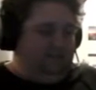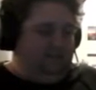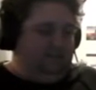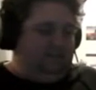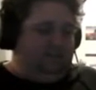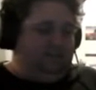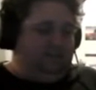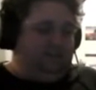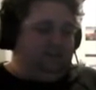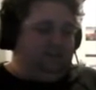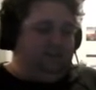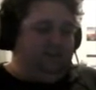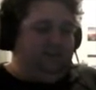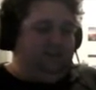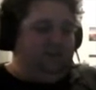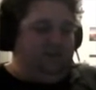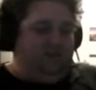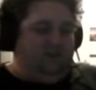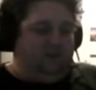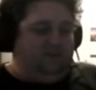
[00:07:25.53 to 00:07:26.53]
Dictionary
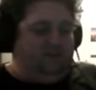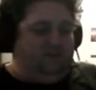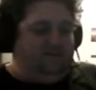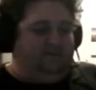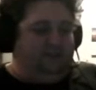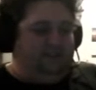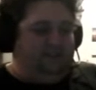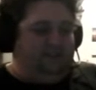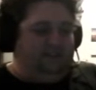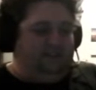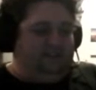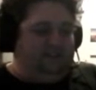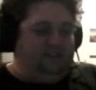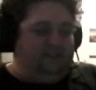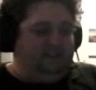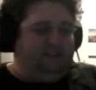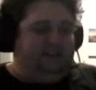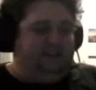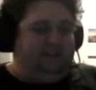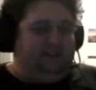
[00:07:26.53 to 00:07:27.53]
corner with a
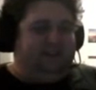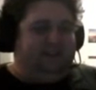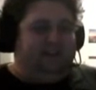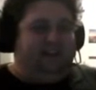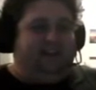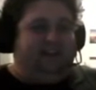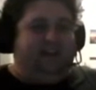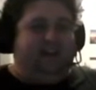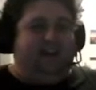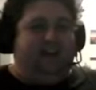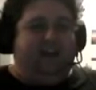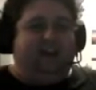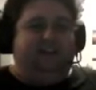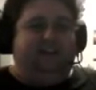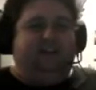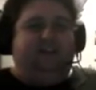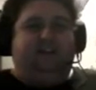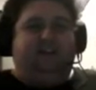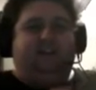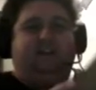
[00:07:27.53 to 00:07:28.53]
dictionary that I got at a
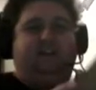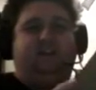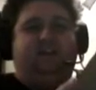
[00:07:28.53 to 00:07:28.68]
uh,